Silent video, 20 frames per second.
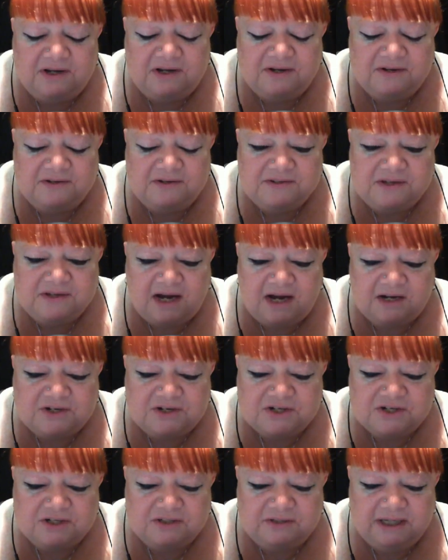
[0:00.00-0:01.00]
is
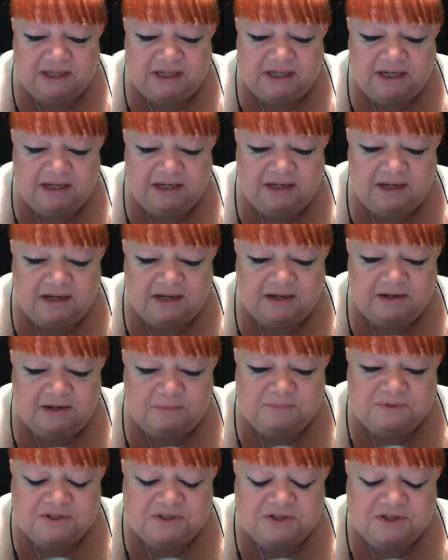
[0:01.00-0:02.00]
actually an
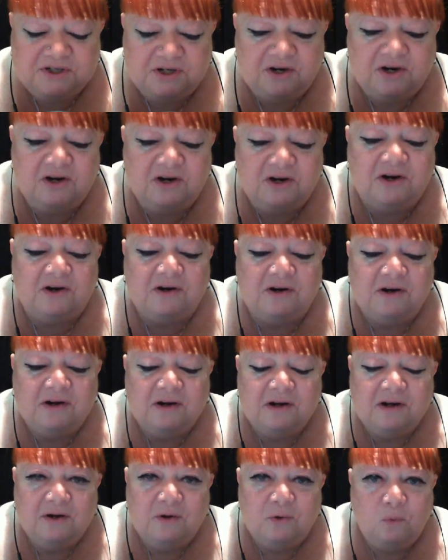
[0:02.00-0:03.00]
obscure
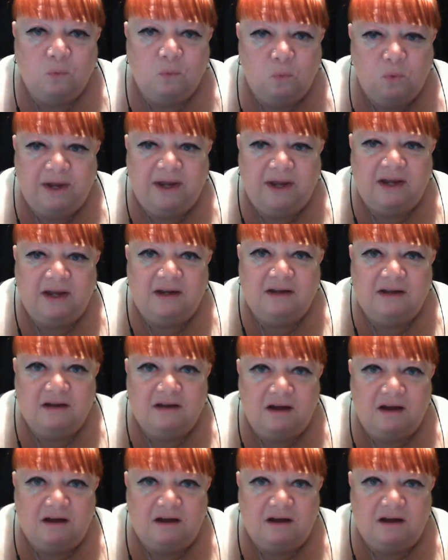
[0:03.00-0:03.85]
wing